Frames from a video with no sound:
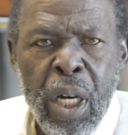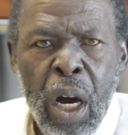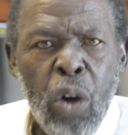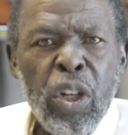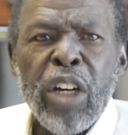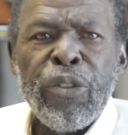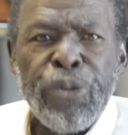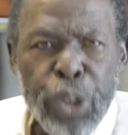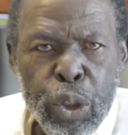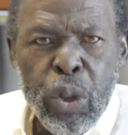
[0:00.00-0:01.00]
Only a
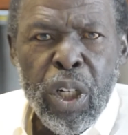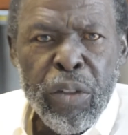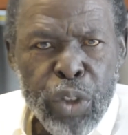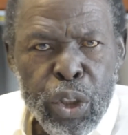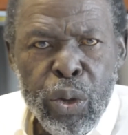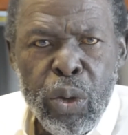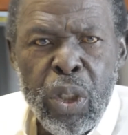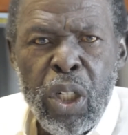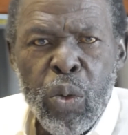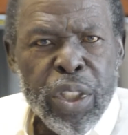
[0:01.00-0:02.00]
few of you
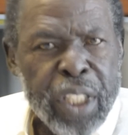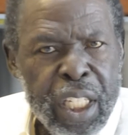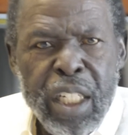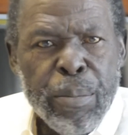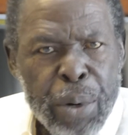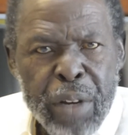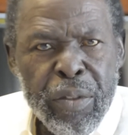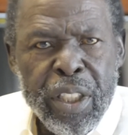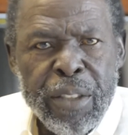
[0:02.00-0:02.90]
was getting the privilege.